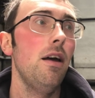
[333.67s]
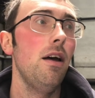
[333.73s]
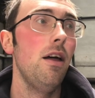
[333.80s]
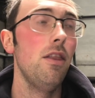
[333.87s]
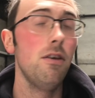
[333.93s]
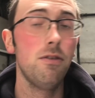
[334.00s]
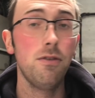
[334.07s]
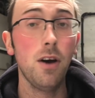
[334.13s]

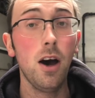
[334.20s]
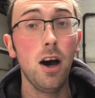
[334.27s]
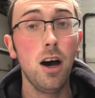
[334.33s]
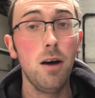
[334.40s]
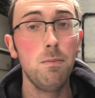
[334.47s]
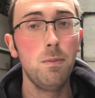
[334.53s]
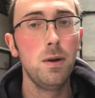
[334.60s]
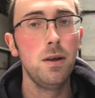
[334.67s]
and the
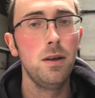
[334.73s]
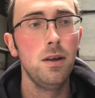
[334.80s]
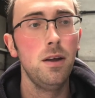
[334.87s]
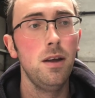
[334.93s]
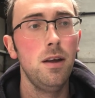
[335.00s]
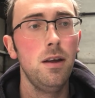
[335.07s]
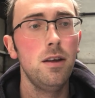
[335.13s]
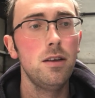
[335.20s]
farm,
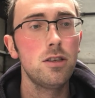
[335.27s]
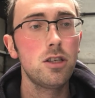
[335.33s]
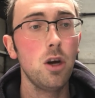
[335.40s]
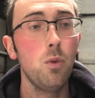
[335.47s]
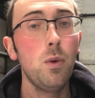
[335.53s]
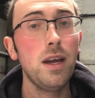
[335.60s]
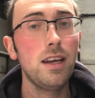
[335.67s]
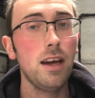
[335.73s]
so
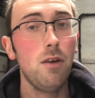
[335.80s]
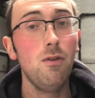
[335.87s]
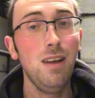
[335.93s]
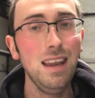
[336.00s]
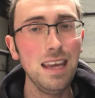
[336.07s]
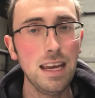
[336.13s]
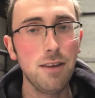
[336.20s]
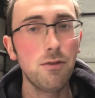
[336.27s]
we get
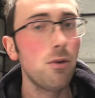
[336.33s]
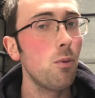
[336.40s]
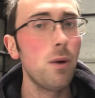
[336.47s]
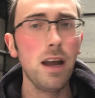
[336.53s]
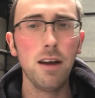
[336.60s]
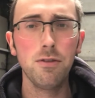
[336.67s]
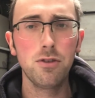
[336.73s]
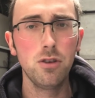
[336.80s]
relief. We
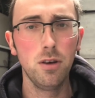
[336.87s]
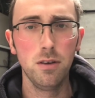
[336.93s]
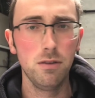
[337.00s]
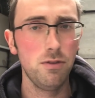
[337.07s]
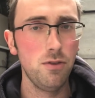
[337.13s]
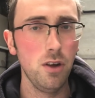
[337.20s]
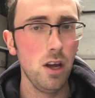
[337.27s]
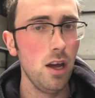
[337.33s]
have done
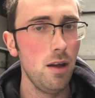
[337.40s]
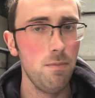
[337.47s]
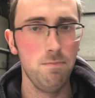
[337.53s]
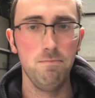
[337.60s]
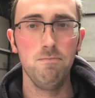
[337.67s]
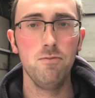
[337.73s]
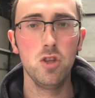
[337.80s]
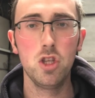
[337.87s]
for
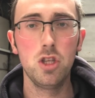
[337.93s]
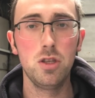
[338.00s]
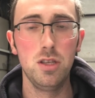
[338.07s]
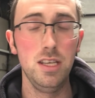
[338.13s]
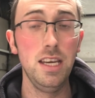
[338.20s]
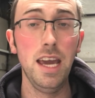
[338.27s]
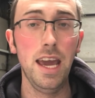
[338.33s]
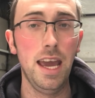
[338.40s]

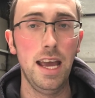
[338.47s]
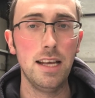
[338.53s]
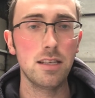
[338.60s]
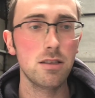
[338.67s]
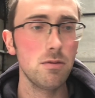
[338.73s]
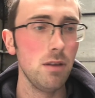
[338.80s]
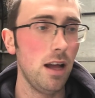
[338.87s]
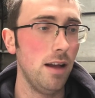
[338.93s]

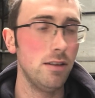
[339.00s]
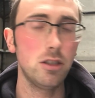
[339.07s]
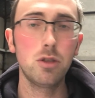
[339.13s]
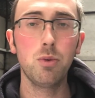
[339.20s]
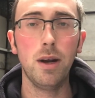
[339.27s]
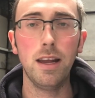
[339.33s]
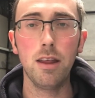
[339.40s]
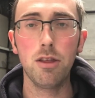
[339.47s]
years, like
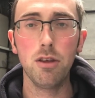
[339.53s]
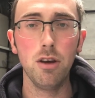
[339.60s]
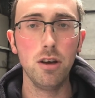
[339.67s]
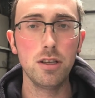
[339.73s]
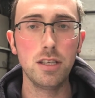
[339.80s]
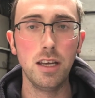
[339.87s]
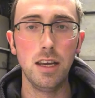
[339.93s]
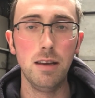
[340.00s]
20,
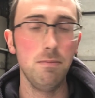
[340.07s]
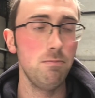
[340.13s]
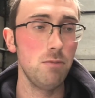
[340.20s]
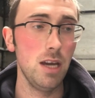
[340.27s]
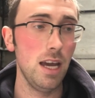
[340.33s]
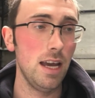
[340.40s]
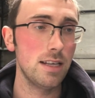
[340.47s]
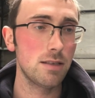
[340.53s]
30
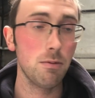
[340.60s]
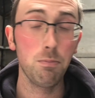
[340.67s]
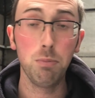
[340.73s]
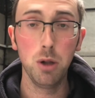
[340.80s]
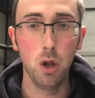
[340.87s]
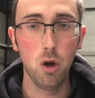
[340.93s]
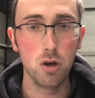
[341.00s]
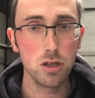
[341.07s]
years
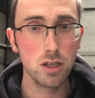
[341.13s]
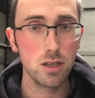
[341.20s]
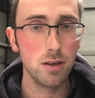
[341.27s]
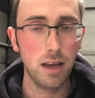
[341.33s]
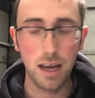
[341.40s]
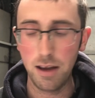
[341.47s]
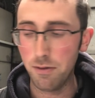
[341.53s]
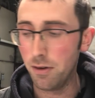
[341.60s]
plus
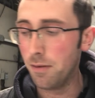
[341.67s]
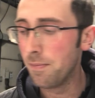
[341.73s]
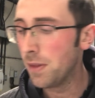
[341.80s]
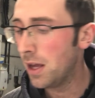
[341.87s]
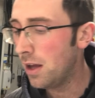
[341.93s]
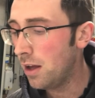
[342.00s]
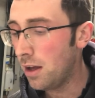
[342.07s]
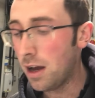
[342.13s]
even.
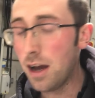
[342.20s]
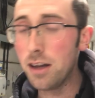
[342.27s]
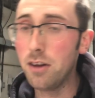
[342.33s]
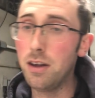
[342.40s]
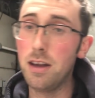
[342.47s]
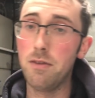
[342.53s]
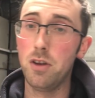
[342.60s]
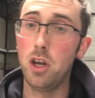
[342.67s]
I
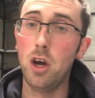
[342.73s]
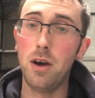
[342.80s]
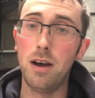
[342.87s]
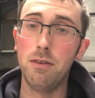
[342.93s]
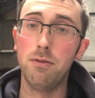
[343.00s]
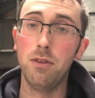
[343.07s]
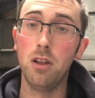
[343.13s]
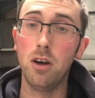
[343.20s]
don't even know
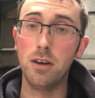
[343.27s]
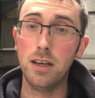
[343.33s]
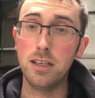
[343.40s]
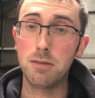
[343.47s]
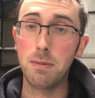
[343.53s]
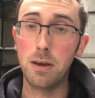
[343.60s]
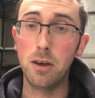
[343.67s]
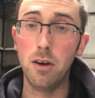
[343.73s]
how long
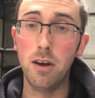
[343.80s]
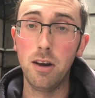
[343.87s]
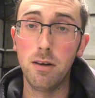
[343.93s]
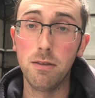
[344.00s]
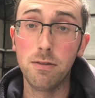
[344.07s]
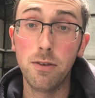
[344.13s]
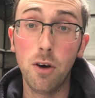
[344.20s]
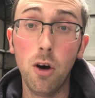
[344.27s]
it's been going
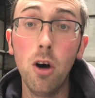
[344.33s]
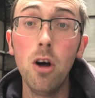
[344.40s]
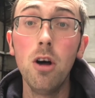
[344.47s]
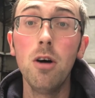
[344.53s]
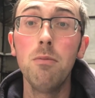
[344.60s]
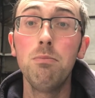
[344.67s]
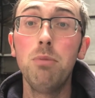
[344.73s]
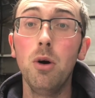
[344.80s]
on for,
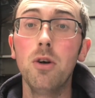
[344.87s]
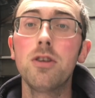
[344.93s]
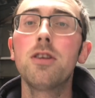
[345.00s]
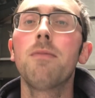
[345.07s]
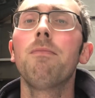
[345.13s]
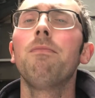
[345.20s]
but